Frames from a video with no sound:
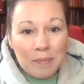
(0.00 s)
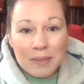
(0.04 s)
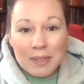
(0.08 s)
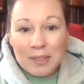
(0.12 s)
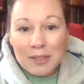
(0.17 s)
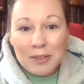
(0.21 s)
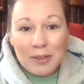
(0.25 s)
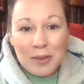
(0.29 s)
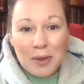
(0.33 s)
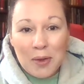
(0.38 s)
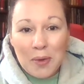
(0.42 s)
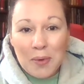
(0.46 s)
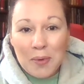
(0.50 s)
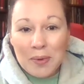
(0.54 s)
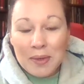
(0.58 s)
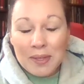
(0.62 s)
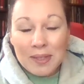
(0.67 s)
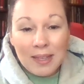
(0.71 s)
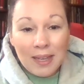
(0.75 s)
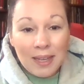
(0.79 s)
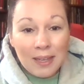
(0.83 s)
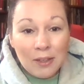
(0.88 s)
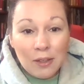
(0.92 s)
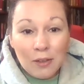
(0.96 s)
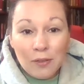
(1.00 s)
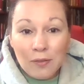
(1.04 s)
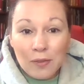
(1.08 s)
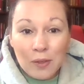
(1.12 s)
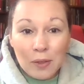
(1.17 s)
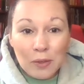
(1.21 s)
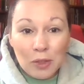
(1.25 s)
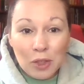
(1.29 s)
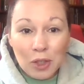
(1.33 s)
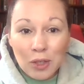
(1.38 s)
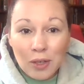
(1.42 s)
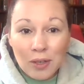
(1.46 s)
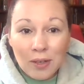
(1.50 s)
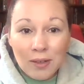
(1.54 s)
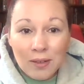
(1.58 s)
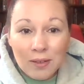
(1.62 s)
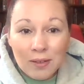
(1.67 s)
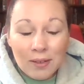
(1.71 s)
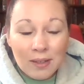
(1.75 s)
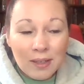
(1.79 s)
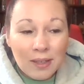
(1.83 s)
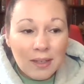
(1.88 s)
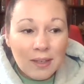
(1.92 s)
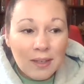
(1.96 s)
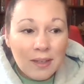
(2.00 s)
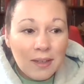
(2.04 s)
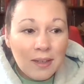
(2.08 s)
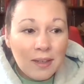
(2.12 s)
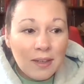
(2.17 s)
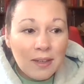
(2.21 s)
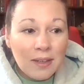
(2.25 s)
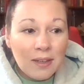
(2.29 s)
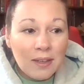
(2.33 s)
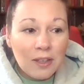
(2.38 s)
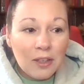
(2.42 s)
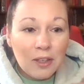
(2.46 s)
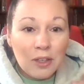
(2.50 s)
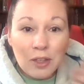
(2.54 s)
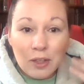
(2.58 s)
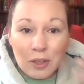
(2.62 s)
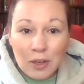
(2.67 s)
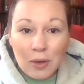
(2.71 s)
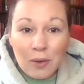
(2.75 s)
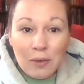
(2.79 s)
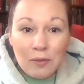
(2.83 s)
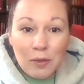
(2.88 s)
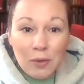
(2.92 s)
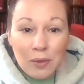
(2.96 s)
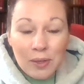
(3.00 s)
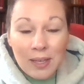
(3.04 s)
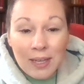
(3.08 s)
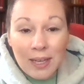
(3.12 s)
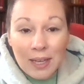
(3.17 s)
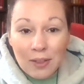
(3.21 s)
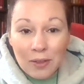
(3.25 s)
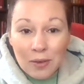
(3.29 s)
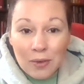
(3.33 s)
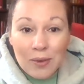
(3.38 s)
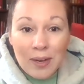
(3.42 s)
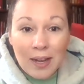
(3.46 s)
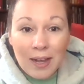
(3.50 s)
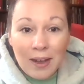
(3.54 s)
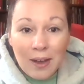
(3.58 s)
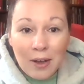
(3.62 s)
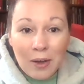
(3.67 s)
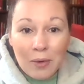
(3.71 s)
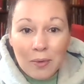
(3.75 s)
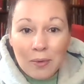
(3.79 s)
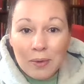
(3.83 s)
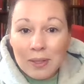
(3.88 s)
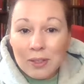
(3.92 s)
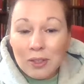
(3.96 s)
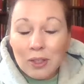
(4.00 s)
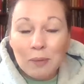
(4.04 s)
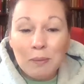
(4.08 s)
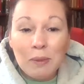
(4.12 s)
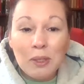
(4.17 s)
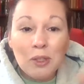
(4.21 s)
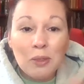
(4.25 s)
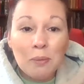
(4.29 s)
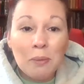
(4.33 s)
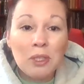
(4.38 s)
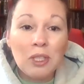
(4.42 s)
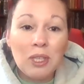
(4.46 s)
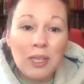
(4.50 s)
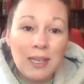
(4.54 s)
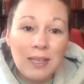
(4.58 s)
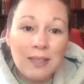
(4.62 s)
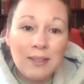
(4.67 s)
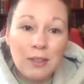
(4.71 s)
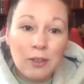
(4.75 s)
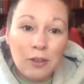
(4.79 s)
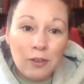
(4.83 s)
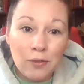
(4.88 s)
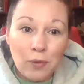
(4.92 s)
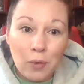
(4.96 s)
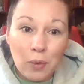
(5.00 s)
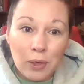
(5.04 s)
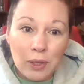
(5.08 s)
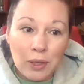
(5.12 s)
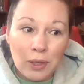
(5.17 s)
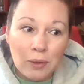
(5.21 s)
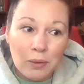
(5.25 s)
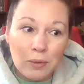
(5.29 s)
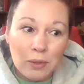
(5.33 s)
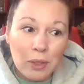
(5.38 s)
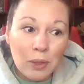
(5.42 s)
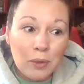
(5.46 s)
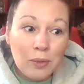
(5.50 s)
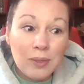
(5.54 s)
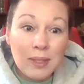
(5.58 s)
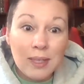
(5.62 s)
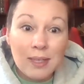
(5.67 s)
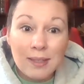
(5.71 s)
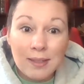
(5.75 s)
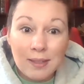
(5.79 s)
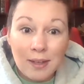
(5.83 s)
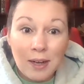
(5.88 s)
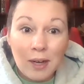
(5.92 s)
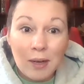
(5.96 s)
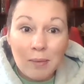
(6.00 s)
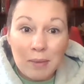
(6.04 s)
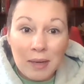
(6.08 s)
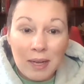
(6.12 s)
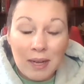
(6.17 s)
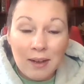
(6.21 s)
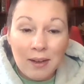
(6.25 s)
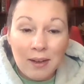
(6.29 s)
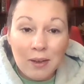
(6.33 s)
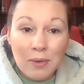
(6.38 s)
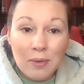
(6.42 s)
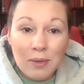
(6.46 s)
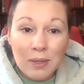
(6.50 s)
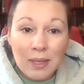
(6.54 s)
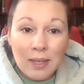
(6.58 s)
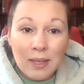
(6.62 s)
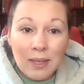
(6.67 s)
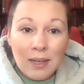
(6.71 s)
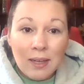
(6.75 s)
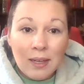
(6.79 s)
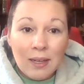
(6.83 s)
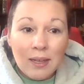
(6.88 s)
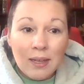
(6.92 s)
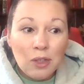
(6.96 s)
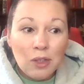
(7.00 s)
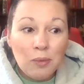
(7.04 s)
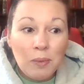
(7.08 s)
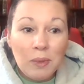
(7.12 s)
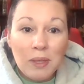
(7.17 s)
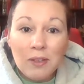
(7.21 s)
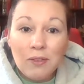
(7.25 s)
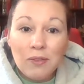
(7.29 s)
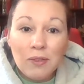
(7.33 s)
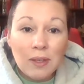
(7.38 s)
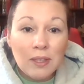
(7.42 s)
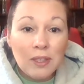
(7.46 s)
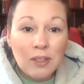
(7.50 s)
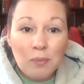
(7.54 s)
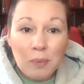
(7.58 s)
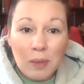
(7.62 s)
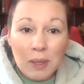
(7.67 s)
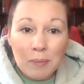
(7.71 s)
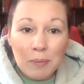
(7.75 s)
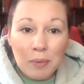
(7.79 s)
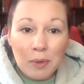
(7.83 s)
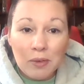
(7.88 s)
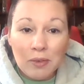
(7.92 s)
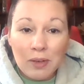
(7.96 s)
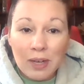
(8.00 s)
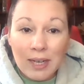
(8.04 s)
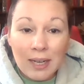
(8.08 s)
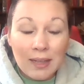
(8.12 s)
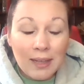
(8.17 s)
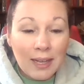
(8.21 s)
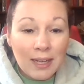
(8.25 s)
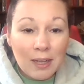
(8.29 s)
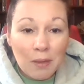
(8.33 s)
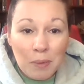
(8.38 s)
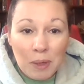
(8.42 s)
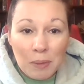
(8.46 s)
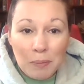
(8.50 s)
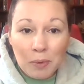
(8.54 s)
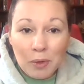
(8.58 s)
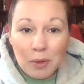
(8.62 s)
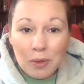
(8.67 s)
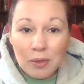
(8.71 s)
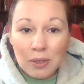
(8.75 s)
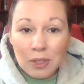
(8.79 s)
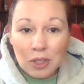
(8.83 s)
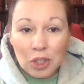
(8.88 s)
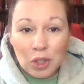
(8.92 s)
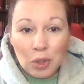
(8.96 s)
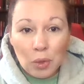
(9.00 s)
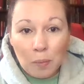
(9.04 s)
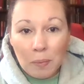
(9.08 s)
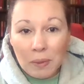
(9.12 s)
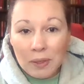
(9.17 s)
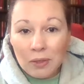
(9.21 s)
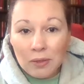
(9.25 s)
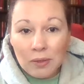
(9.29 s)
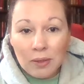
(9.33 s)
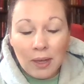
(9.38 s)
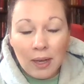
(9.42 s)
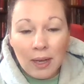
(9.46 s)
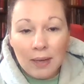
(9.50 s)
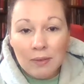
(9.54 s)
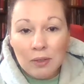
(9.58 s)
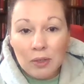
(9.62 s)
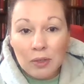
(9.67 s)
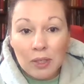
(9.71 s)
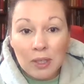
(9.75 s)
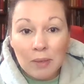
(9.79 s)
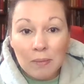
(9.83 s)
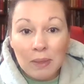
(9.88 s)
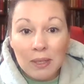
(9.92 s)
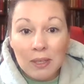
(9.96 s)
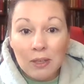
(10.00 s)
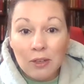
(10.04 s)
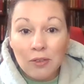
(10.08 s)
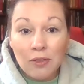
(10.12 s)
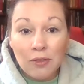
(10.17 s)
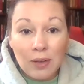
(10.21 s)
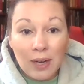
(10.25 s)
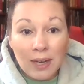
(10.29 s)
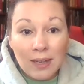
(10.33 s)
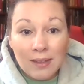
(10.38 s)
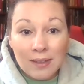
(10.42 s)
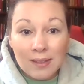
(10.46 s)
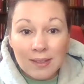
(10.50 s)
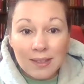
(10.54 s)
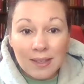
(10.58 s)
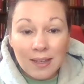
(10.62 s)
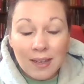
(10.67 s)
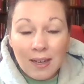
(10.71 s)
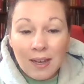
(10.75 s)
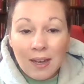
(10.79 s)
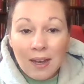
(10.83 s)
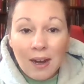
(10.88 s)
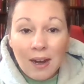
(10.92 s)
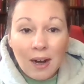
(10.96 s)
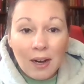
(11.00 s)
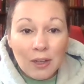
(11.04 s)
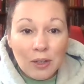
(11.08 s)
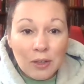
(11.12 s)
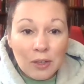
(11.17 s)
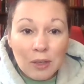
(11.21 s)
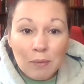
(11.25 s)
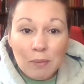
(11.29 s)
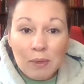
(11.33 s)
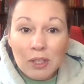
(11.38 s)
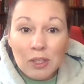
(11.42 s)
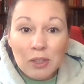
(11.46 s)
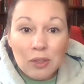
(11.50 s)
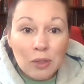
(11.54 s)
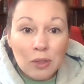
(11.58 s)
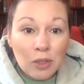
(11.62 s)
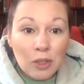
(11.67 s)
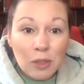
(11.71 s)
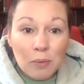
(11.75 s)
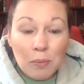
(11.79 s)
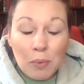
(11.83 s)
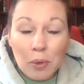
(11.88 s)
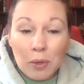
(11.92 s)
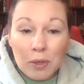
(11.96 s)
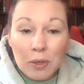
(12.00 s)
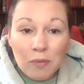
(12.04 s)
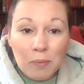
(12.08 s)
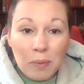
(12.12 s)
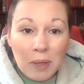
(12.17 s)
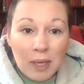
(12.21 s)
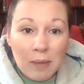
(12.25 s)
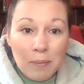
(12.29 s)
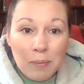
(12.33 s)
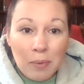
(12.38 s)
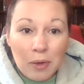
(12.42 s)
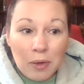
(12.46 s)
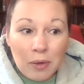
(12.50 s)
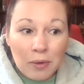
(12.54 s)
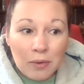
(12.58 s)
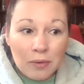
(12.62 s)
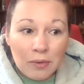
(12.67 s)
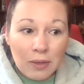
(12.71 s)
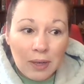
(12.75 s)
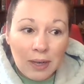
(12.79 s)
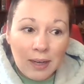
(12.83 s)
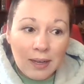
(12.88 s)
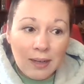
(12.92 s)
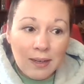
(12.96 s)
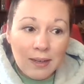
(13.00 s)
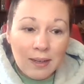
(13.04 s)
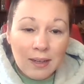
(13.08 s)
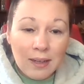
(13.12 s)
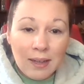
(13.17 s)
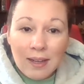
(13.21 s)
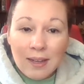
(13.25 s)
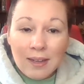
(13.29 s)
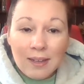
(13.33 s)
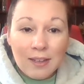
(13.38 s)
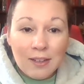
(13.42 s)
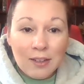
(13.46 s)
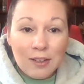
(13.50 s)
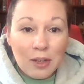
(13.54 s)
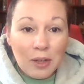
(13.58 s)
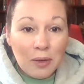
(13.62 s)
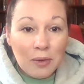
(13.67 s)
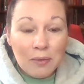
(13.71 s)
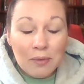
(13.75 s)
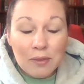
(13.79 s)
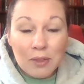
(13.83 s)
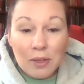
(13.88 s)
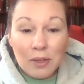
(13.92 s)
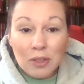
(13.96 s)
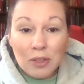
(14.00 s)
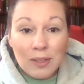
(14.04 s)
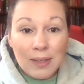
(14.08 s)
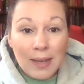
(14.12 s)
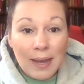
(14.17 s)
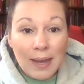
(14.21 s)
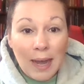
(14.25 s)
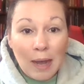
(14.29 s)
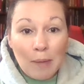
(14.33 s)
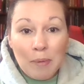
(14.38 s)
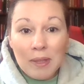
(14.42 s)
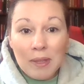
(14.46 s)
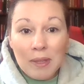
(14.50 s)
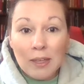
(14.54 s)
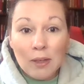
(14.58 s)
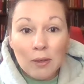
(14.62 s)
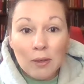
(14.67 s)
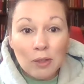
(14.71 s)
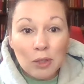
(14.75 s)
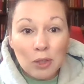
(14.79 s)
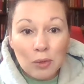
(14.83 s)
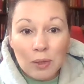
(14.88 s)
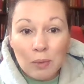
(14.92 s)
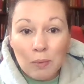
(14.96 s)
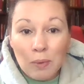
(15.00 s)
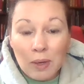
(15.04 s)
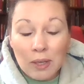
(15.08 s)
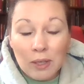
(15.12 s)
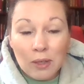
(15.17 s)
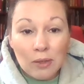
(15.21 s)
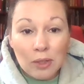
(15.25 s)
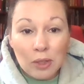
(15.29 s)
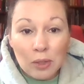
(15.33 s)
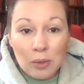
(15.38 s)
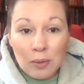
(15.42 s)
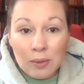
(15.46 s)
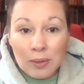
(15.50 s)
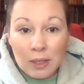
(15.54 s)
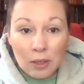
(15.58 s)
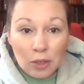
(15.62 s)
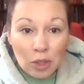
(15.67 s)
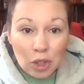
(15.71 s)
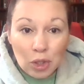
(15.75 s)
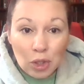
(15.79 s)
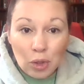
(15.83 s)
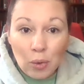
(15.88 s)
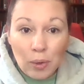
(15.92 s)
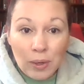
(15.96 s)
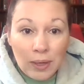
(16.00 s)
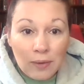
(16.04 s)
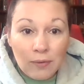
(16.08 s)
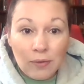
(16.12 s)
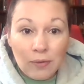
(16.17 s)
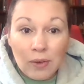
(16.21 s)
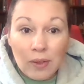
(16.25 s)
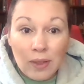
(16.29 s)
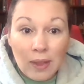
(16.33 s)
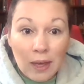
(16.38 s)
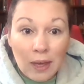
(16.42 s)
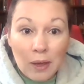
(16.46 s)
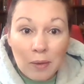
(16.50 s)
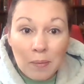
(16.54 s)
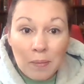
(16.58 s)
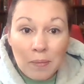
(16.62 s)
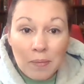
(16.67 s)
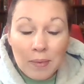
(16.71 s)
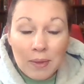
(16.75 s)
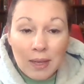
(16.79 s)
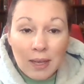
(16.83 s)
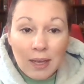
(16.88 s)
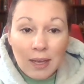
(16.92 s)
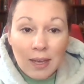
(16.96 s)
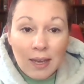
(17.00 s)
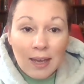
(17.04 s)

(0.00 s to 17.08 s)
So in the future, you know, if you can get through now, it's going to be so much easier for you. Use this time now to be in front of people, right? A lot of people who are going to show up on your lives are going to be your friends. Are you going to be your supportive people, right? You know, they're just happy that you're doing what you're doing, that you're showing up for them,